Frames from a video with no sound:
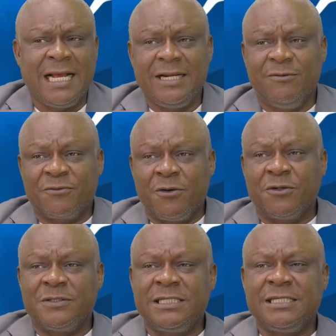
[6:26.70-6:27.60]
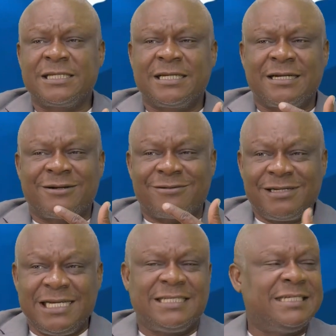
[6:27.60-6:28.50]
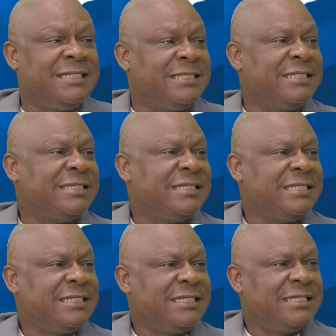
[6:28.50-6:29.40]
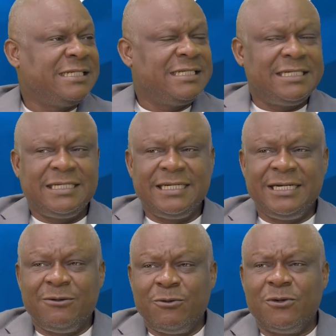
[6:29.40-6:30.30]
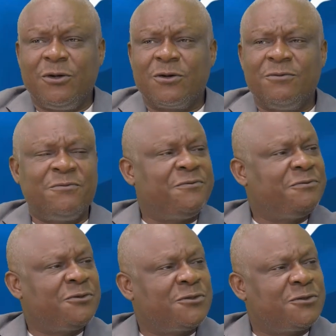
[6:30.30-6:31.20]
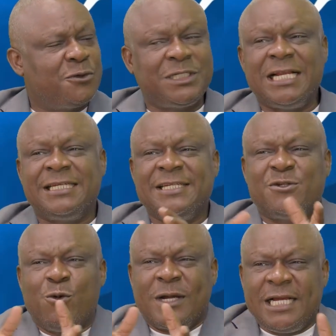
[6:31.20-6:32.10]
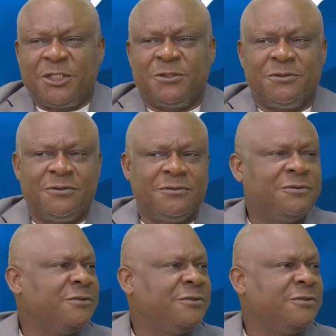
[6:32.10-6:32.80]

And of course, this is creating a whole lot of social dislocation